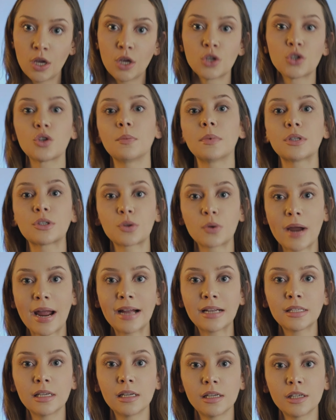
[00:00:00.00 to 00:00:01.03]

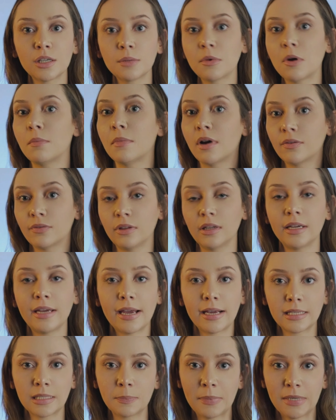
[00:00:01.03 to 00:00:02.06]
subtract eligible monthly
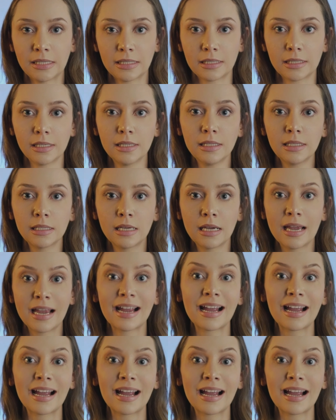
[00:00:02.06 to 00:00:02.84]
expenses,